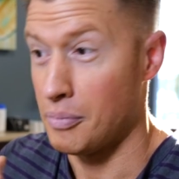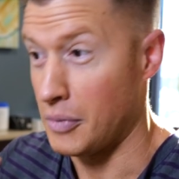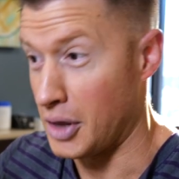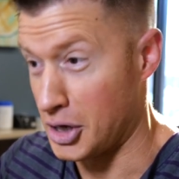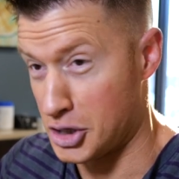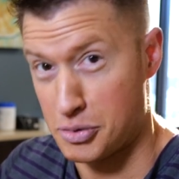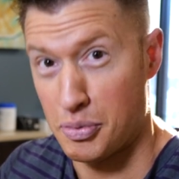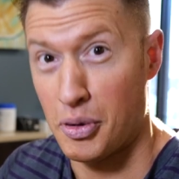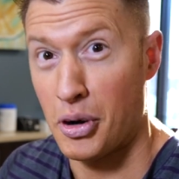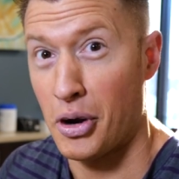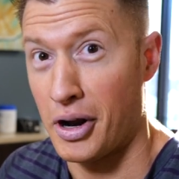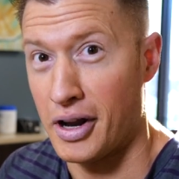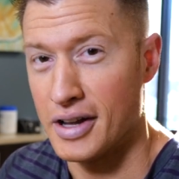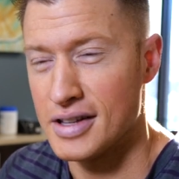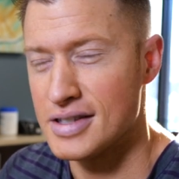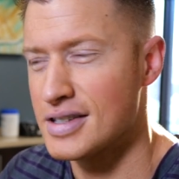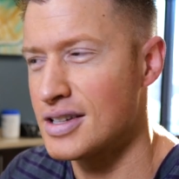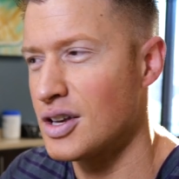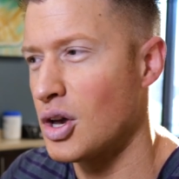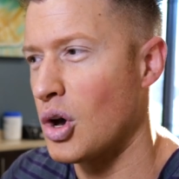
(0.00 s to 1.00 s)

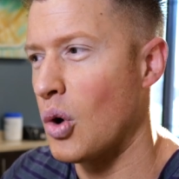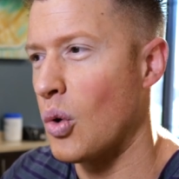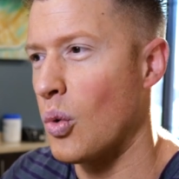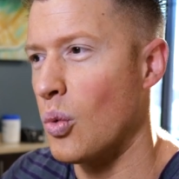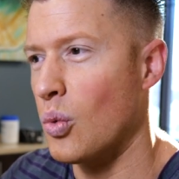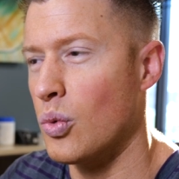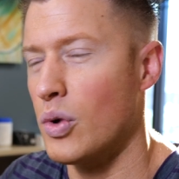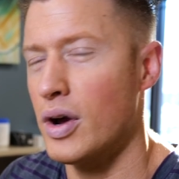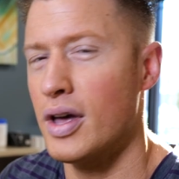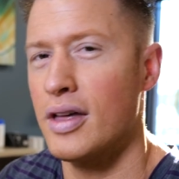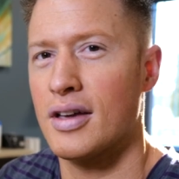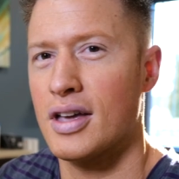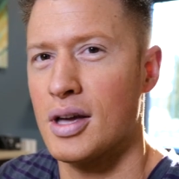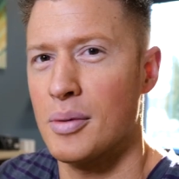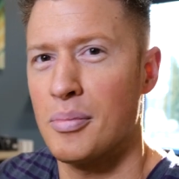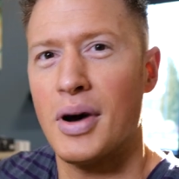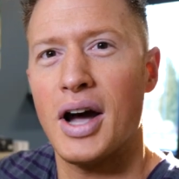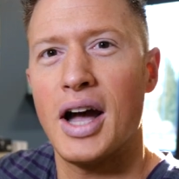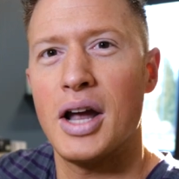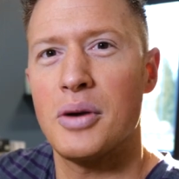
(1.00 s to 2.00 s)
experience with,
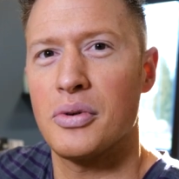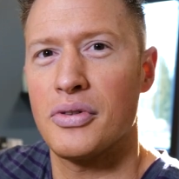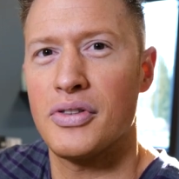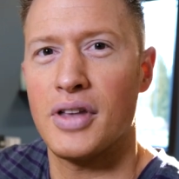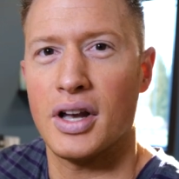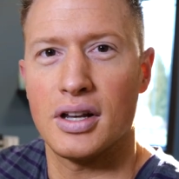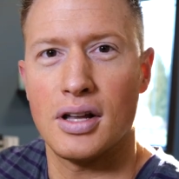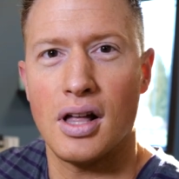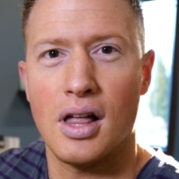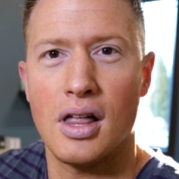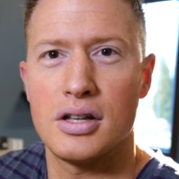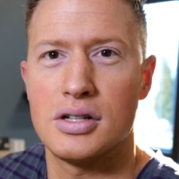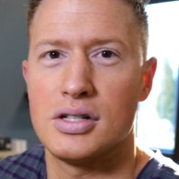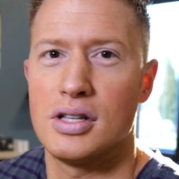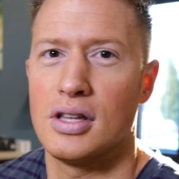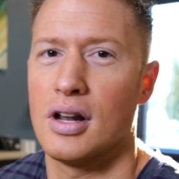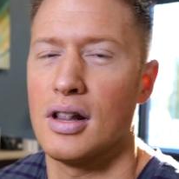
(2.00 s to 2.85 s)
combined with technology